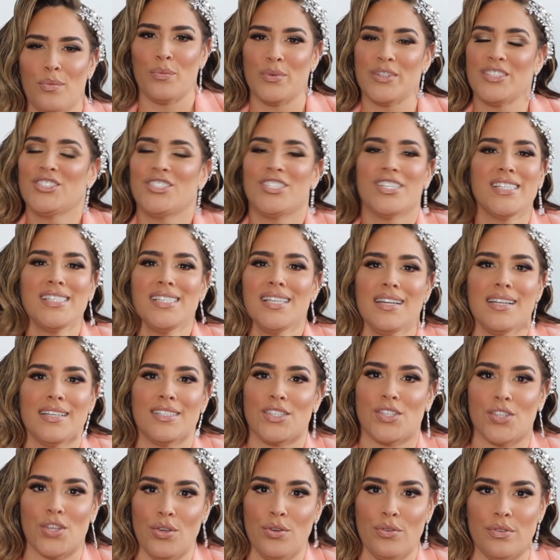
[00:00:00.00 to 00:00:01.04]
was just an
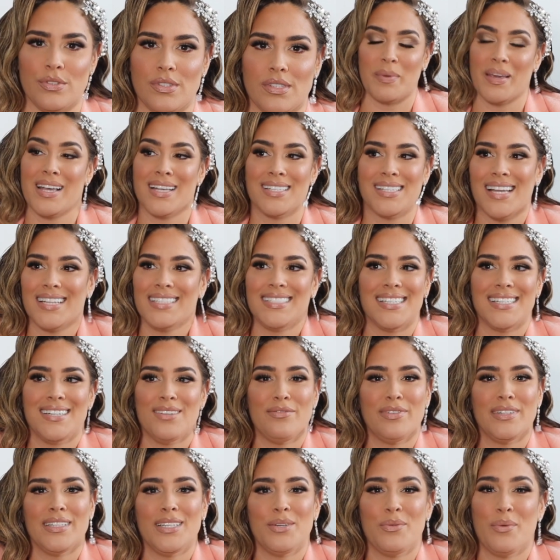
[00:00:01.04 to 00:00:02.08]
excuse because I didn't
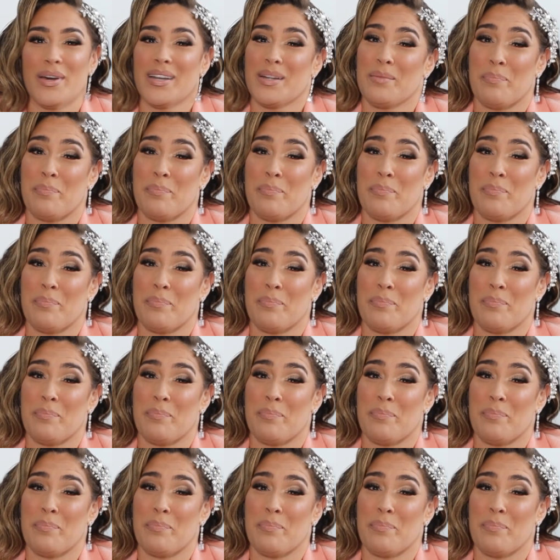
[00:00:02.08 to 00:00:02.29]
really want